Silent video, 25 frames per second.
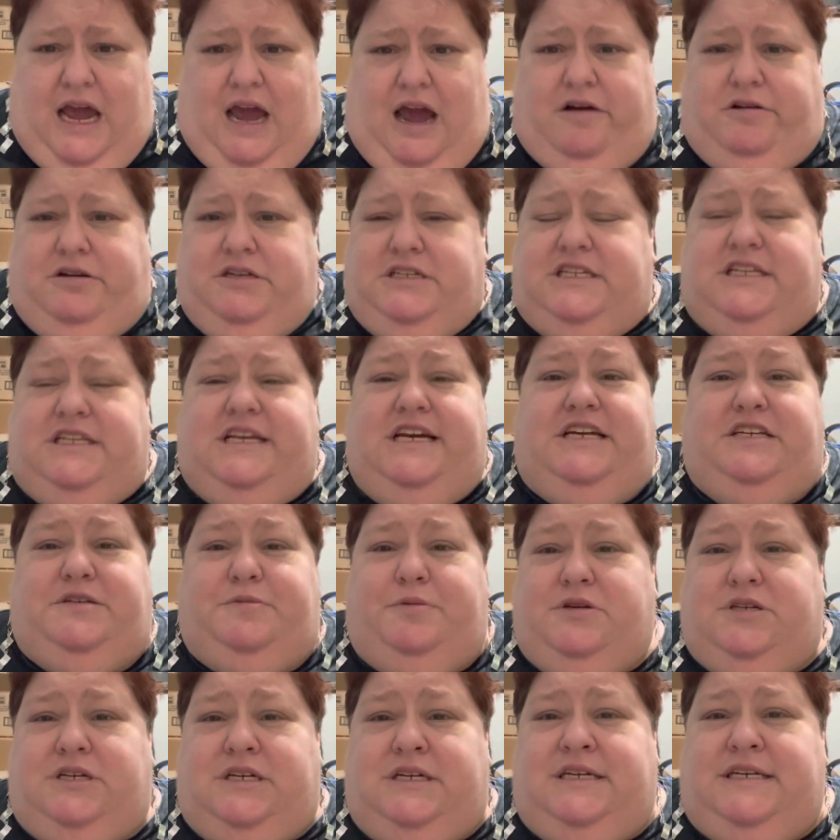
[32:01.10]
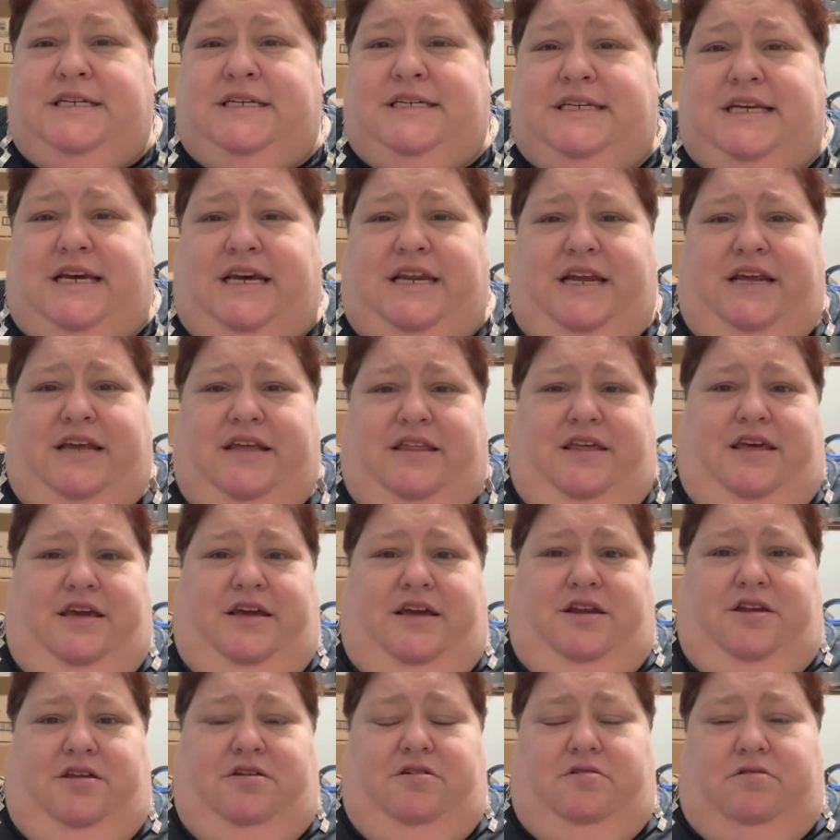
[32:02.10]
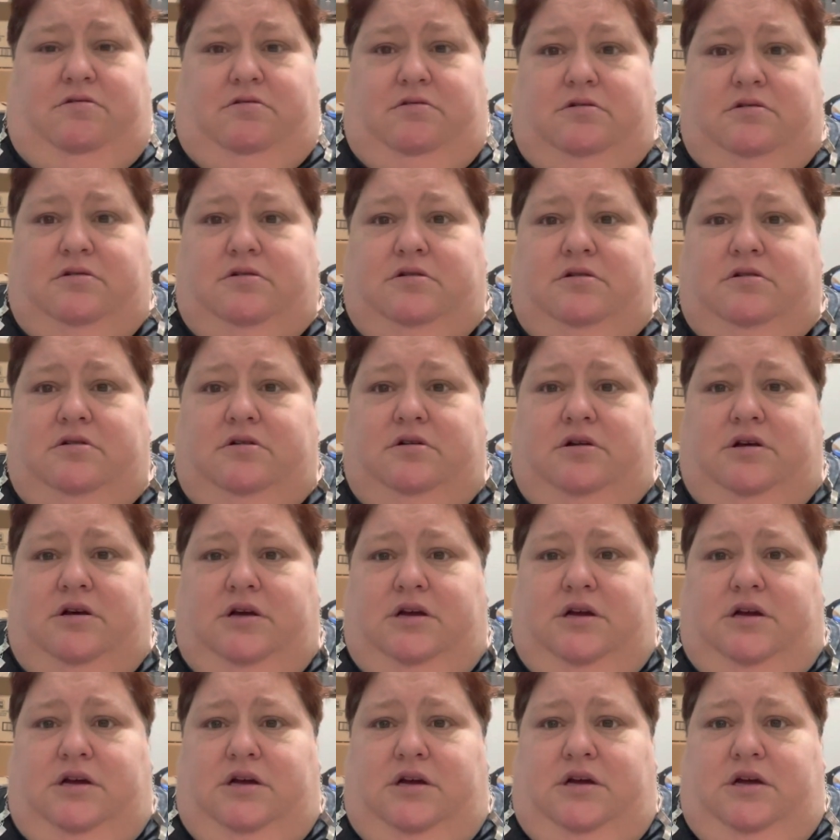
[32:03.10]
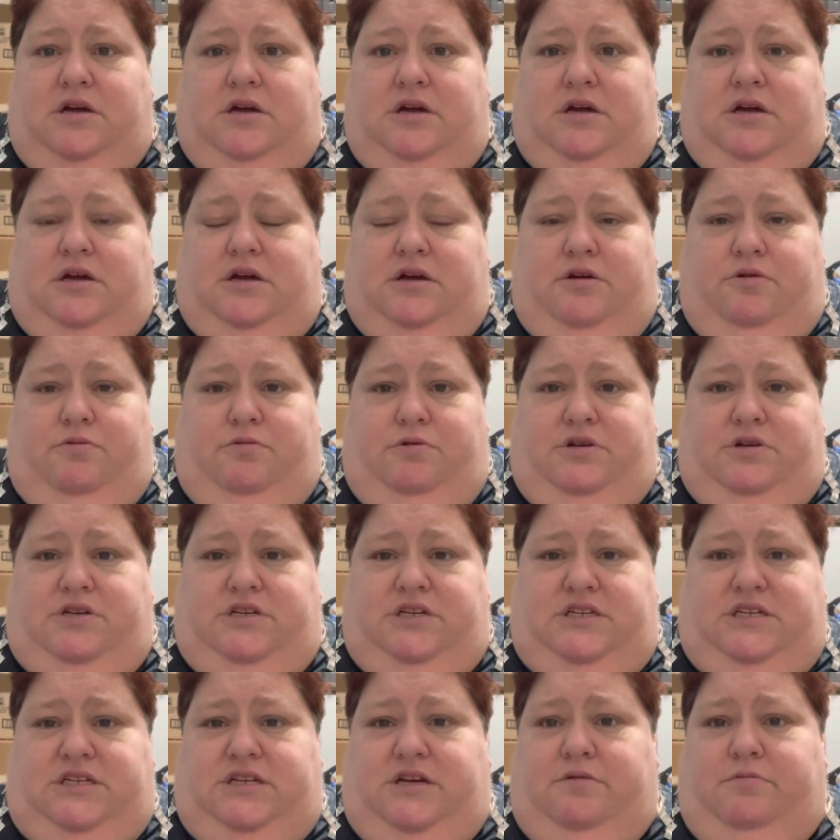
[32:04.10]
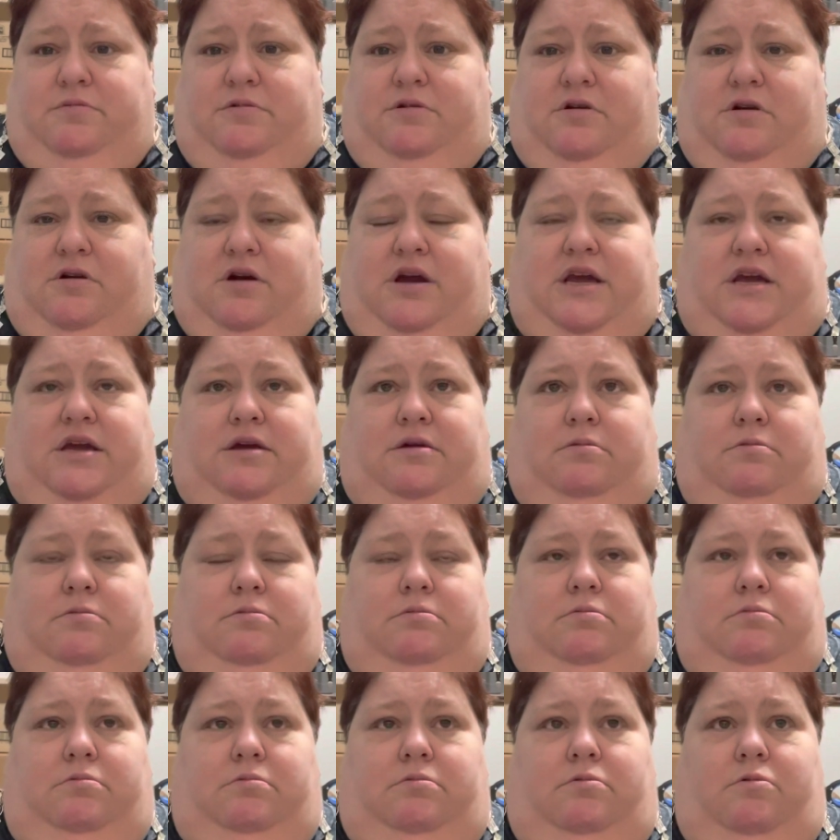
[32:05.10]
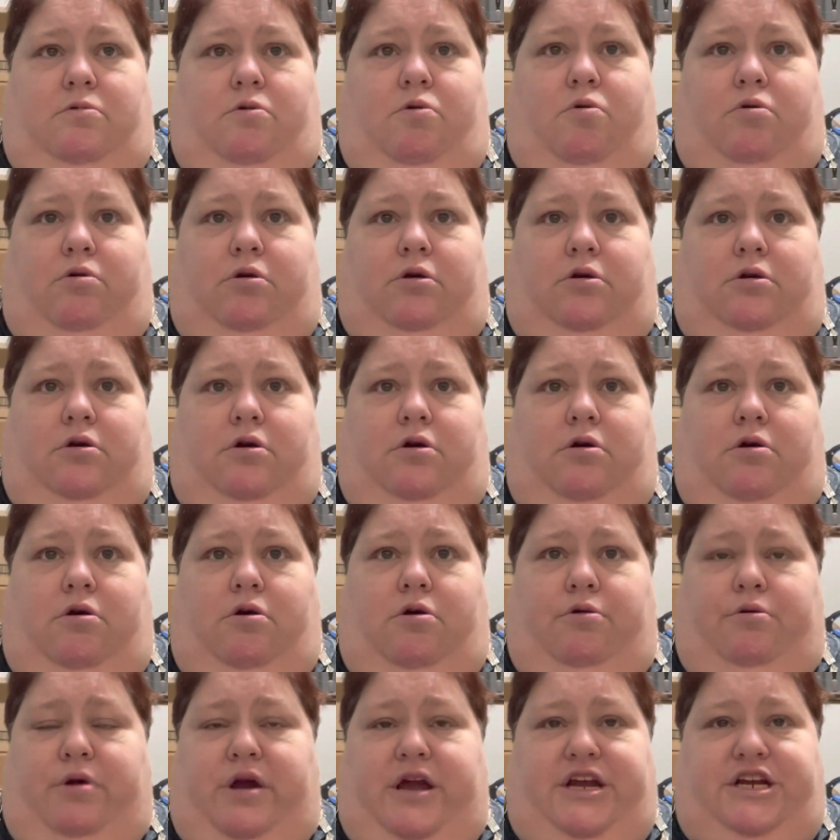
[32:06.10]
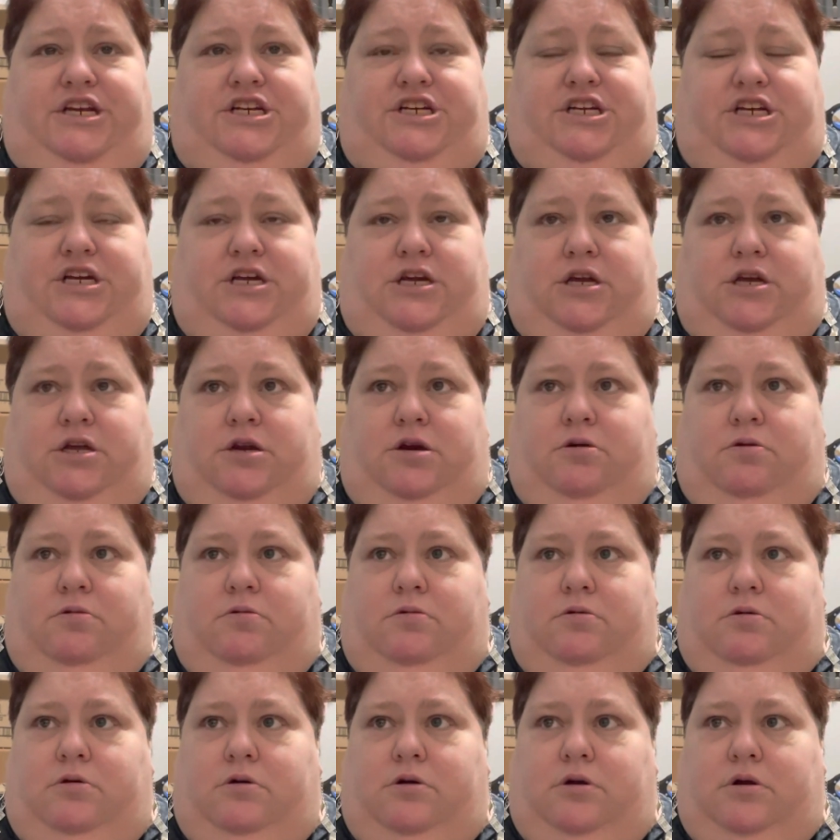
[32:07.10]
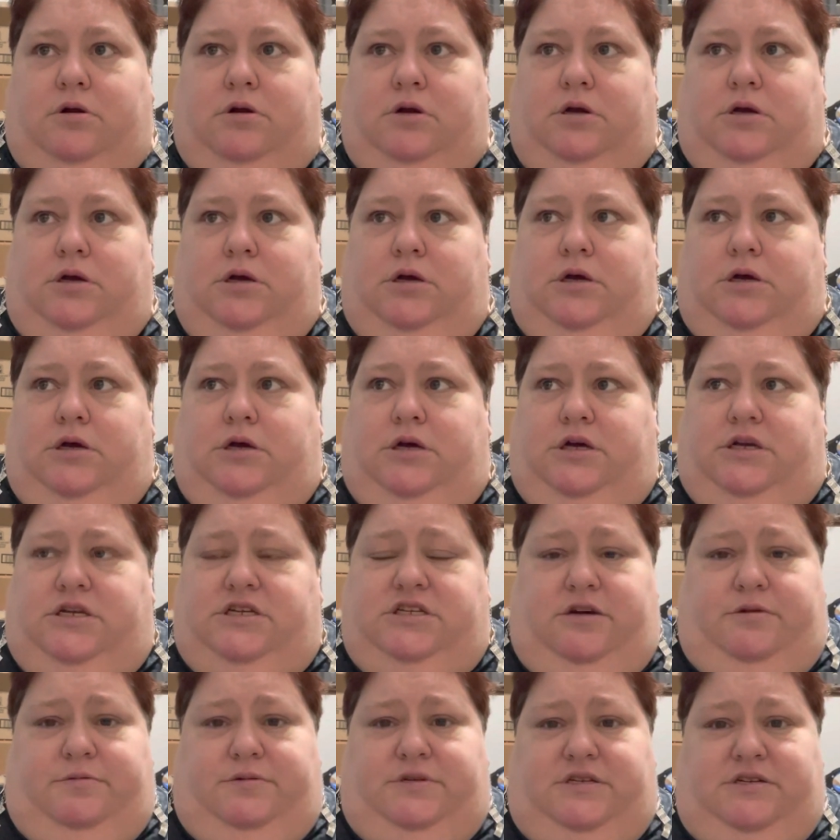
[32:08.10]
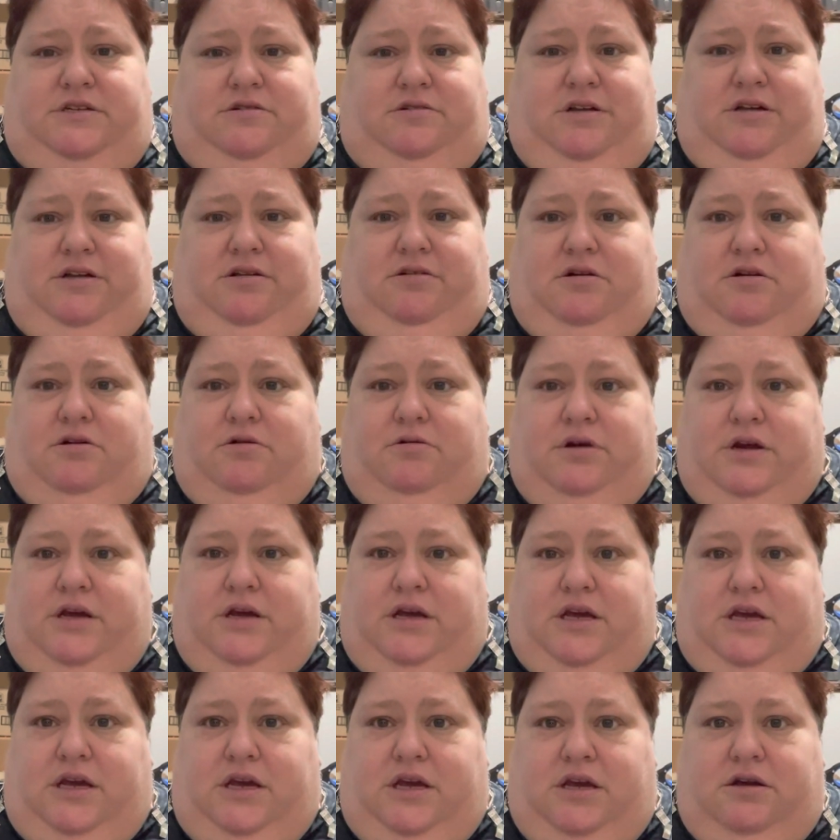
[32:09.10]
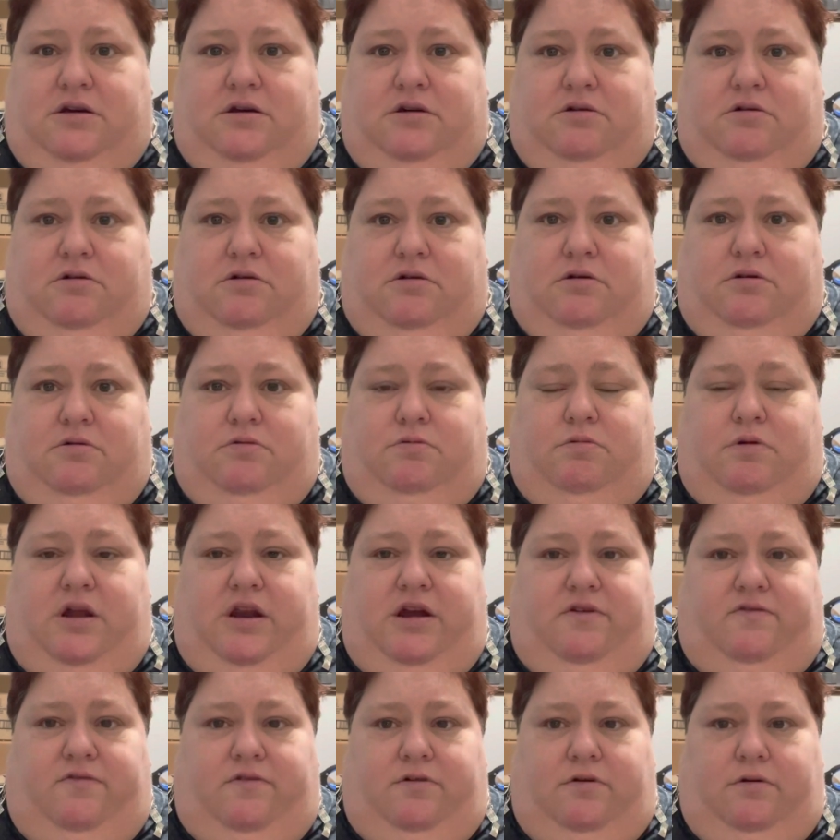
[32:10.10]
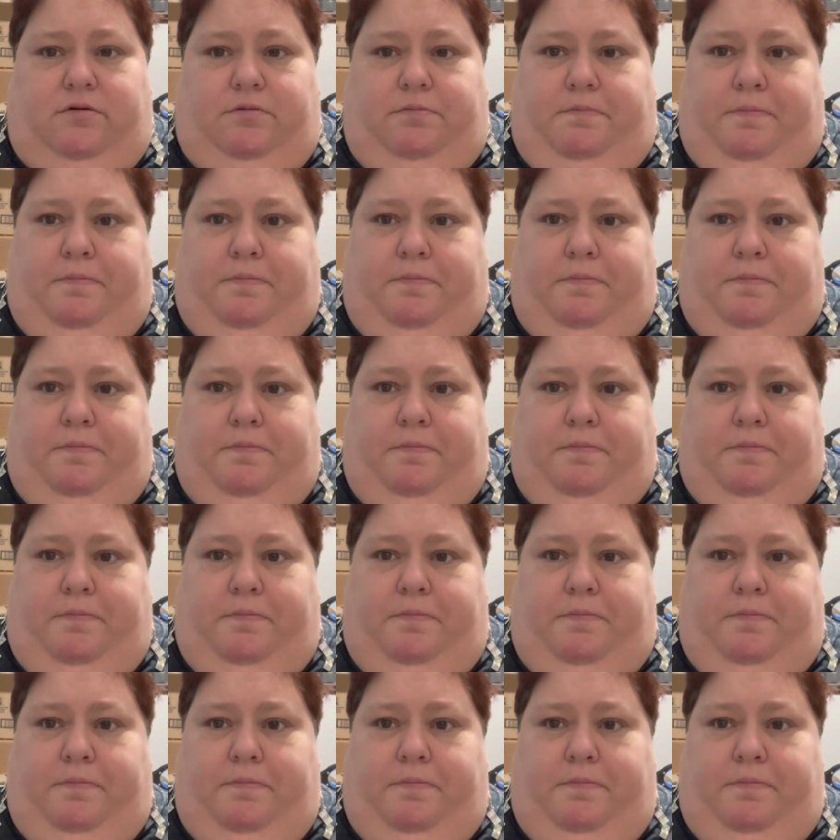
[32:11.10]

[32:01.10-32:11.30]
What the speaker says: was the last person he said anything to. It wasn't some great oration or some soliloquy or whatever.